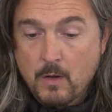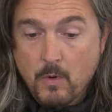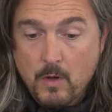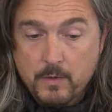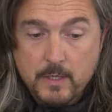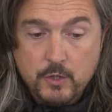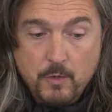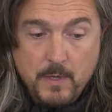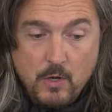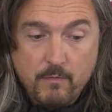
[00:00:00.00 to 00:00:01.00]
Well, they
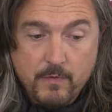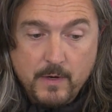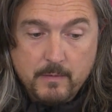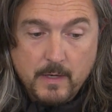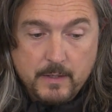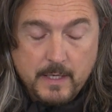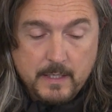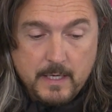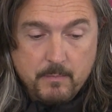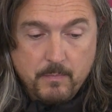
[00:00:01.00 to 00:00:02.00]
should be confident. I think
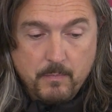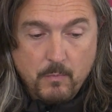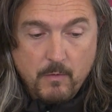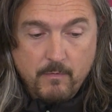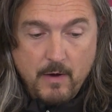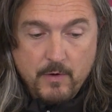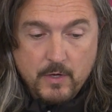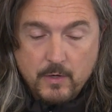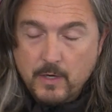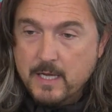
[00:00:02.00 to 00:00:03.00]
they were very
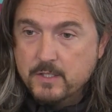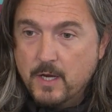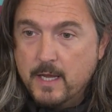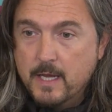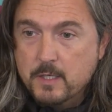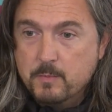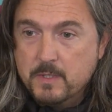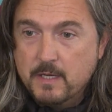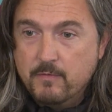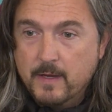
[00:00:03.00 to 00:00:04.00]
good last night against
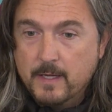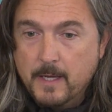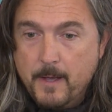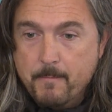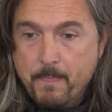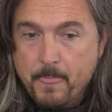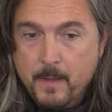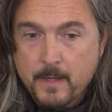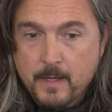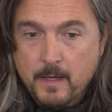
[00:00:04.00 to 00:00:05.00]
Pacific. I
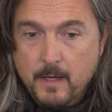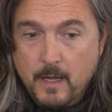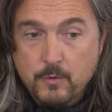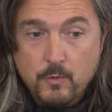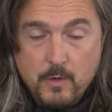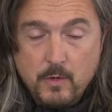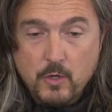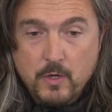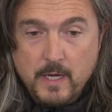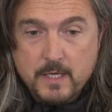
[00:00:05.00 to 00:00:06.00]
thought they were
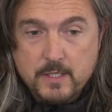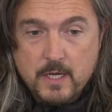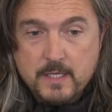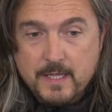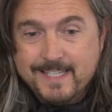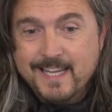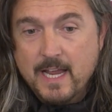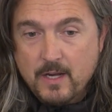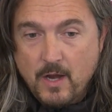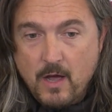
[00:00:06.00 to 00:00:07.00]
good against us in the
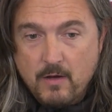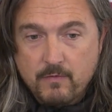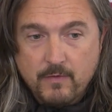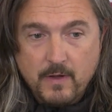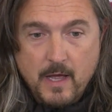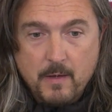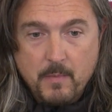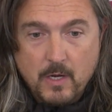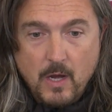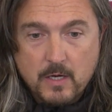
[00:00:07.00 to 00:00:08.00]
second half
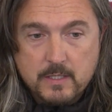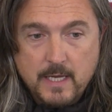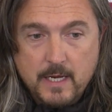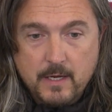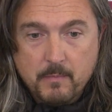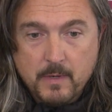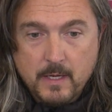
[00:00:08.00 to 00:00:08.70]
at Clark Stadium.